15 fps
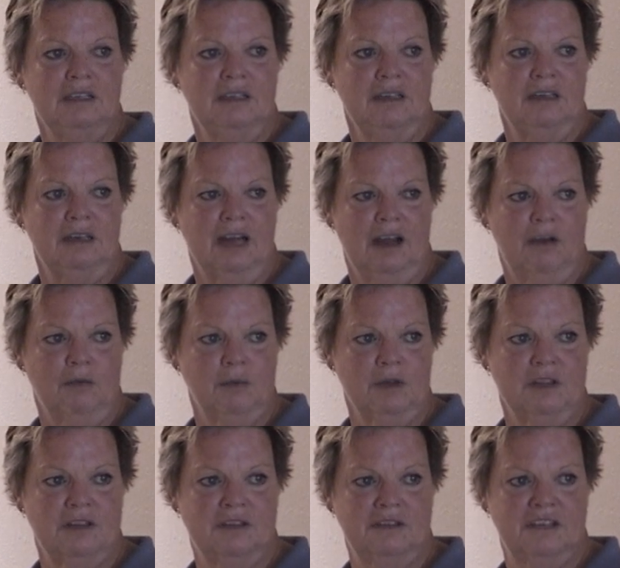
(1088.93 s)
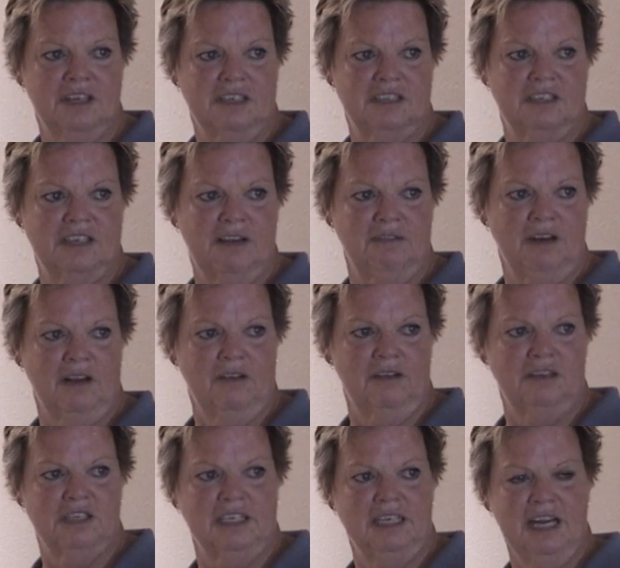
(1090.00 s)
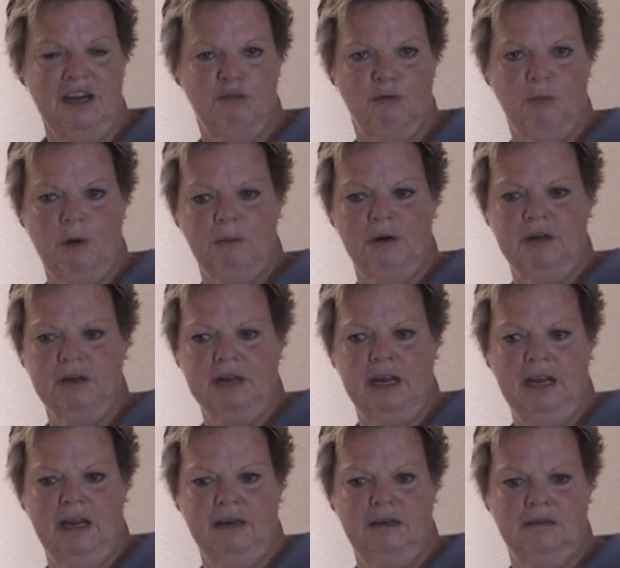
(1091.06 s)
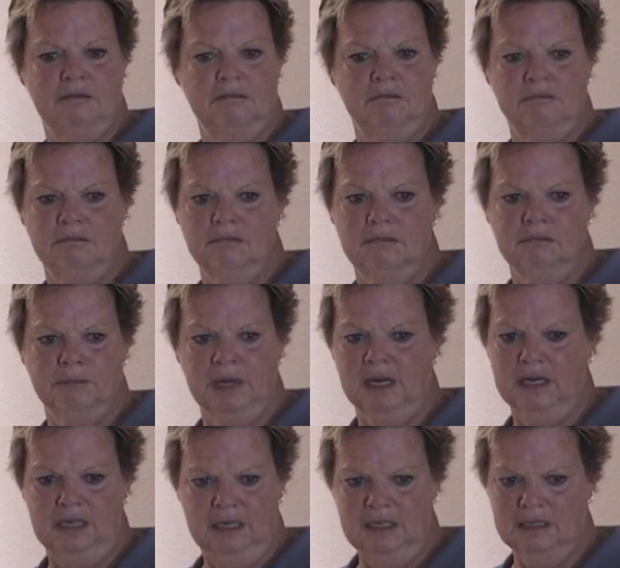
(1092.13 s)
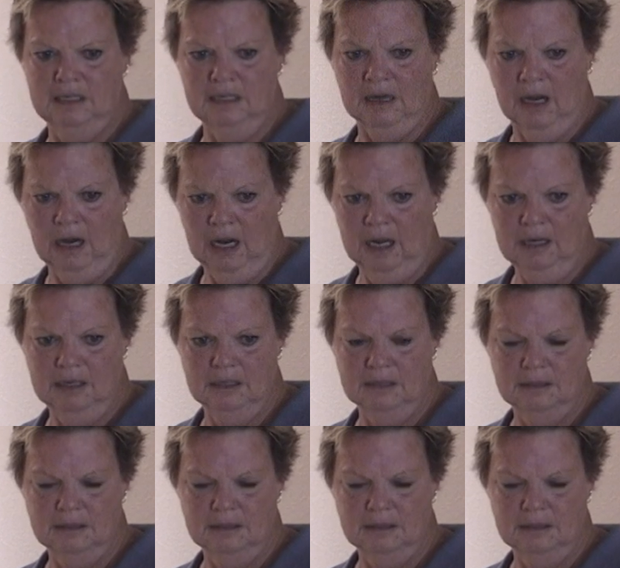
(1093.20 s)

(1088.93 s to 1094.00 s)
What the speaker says: Now with $6 to $7 a day, remember you can't buy anything hot,